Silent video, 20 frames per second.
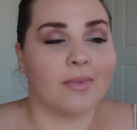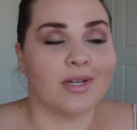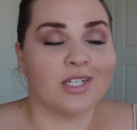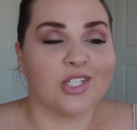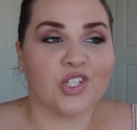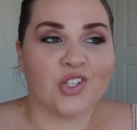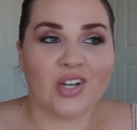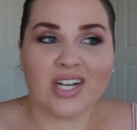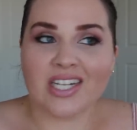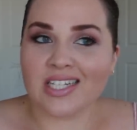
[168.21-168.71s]
In
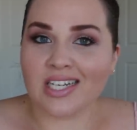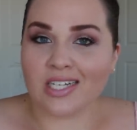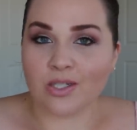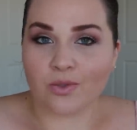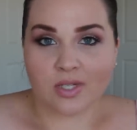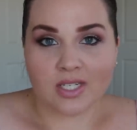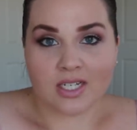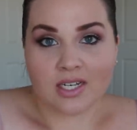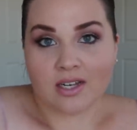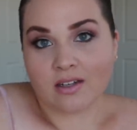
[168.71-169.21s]
straight
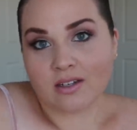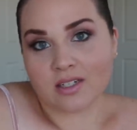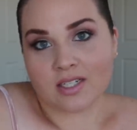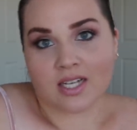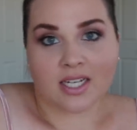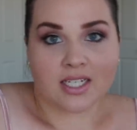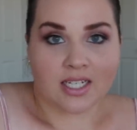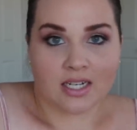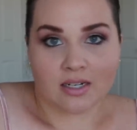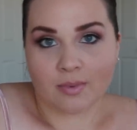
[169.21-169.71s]
size retailers,
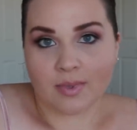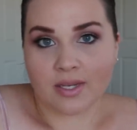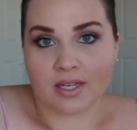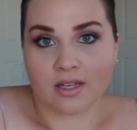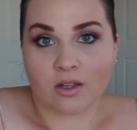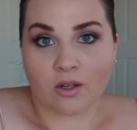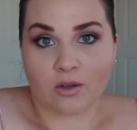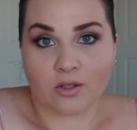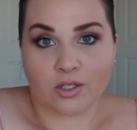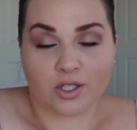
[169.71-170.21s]
I tend to
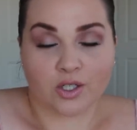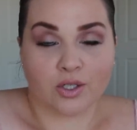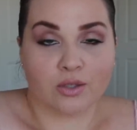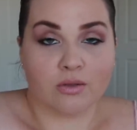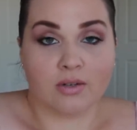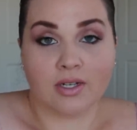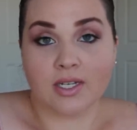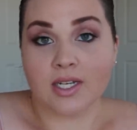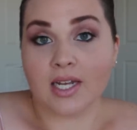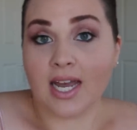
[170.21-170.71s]
be closer
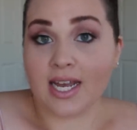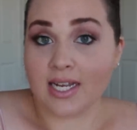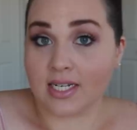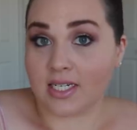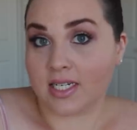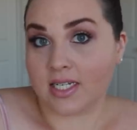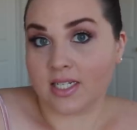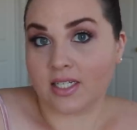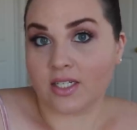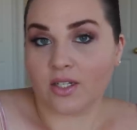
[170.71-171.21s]
to an
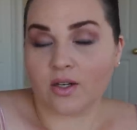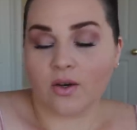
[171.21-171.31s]
18.